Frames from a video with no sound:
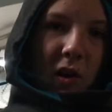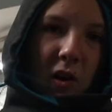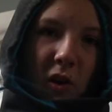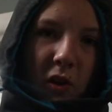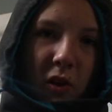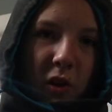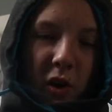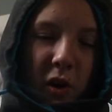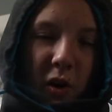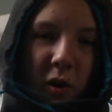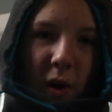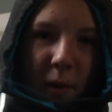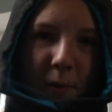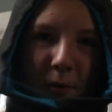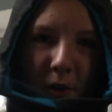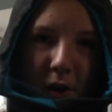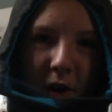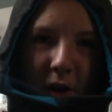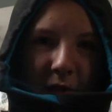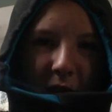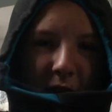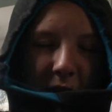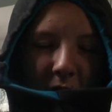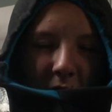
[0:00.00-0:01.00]
Although I would
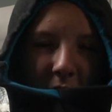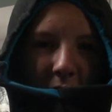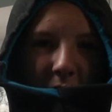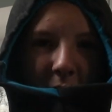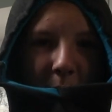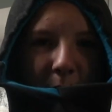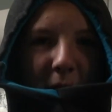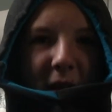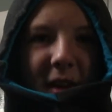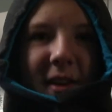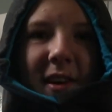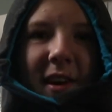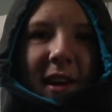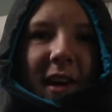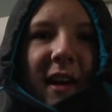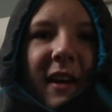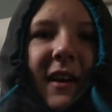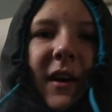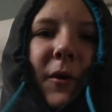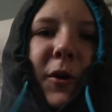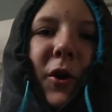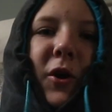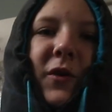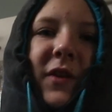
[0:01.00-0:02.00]
hardly call it
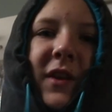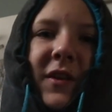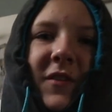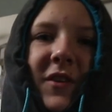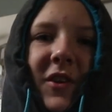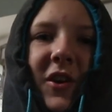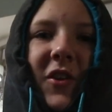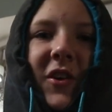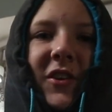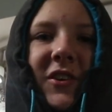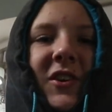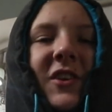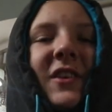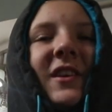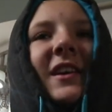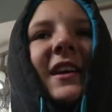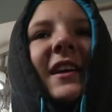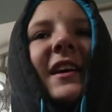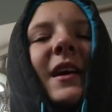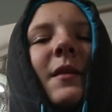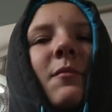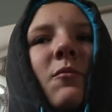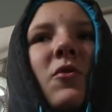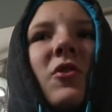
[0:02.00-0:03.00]
baking, I would hardly even call it
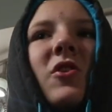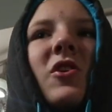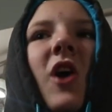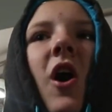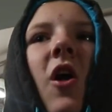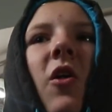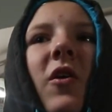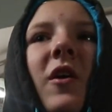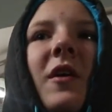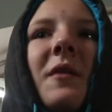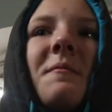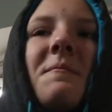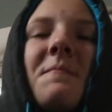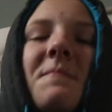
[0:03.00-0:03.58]
cooking, and more call it